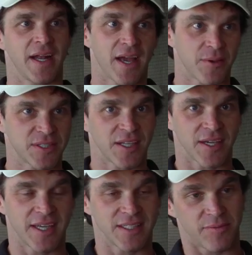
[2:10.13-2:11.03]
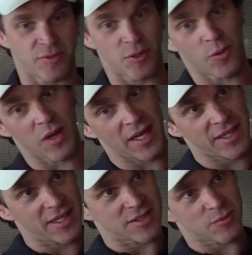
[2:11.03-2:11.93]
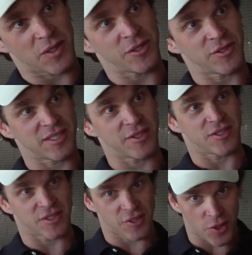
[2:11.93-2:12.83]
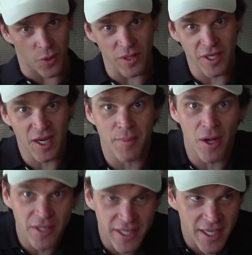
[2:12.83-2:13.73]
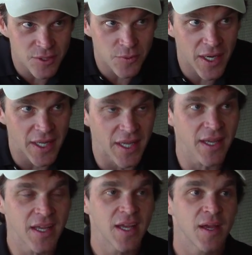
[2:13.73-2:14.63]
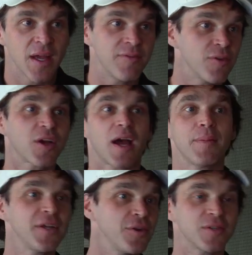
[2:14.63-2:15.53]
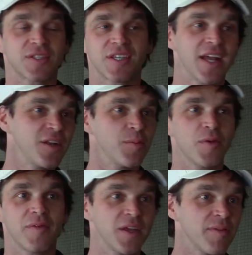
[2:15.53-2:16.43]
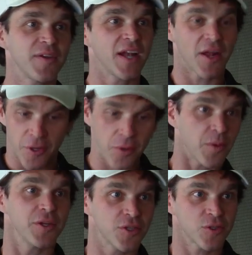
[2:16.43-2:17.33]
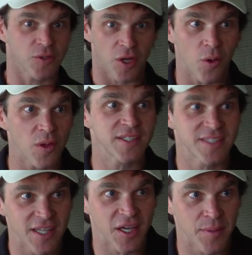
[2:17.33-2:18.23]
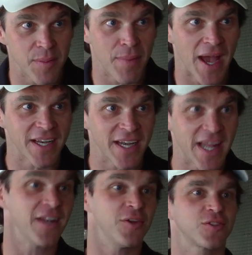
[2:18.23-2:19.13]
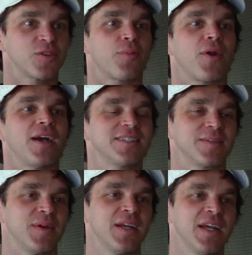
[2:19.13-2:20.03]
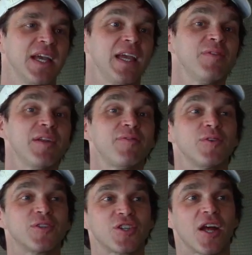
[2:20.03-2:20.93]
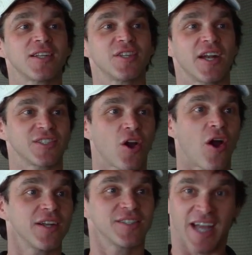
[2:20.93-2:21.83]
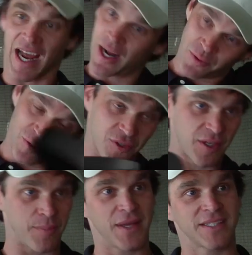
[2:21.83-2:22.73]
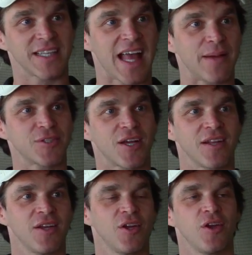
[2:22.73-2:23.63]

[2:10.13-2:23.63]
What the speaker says: and I always tell kids, if you go like this, what do you see? You see the goalie come out and he gets ready. If you're coming, you're skating, you're moving your feet, I don't know what you shoot, the goalie's still going to be back in the net and you surprise him. Even if your shot is not as hard as the guy that took the big slap shot,